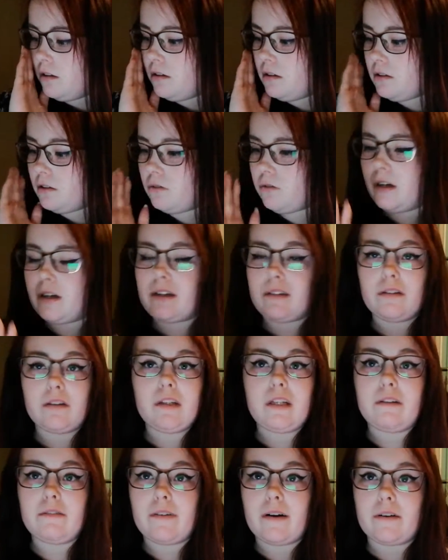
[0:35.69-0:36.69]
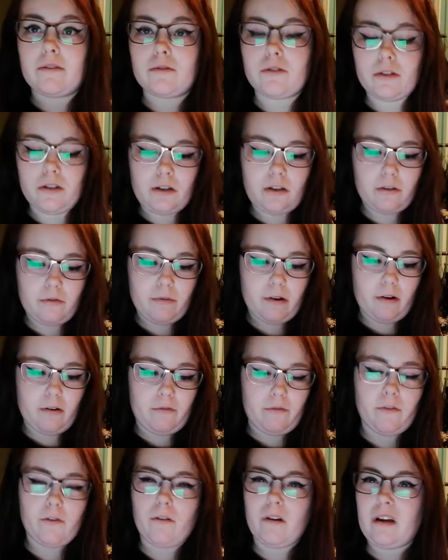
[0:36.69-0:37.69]
it's alright, I only found 3 or
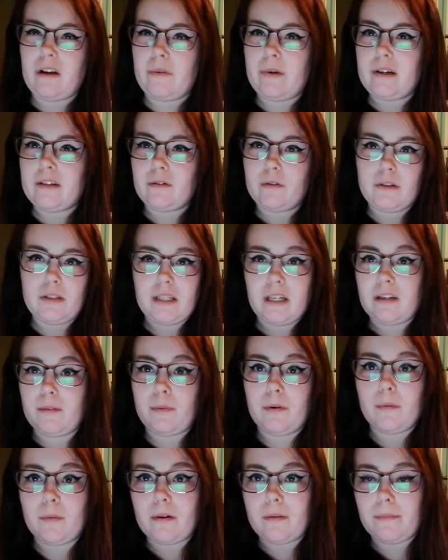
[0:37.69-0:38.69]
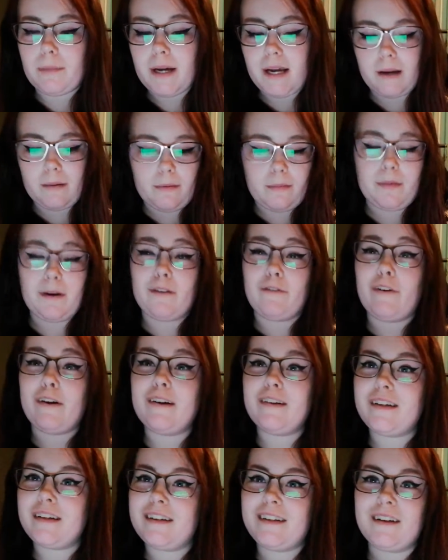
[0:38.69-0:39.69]
4 anyway, so I just had to put one back, but my
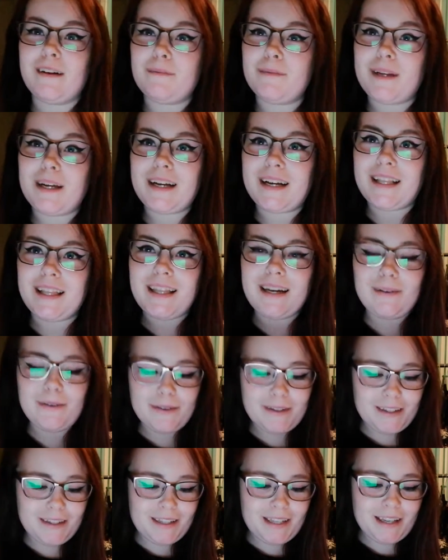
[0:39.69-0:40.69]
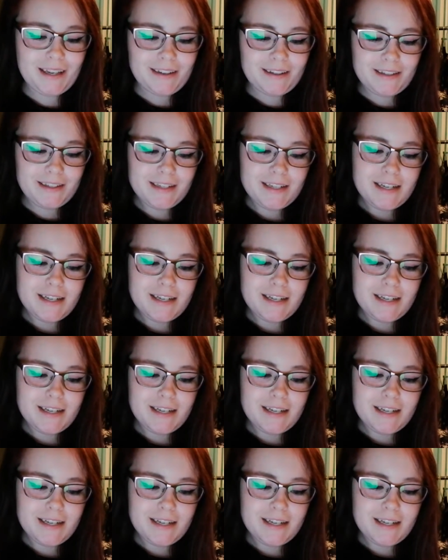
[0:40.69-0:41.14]
friend ended up taking that one in the end.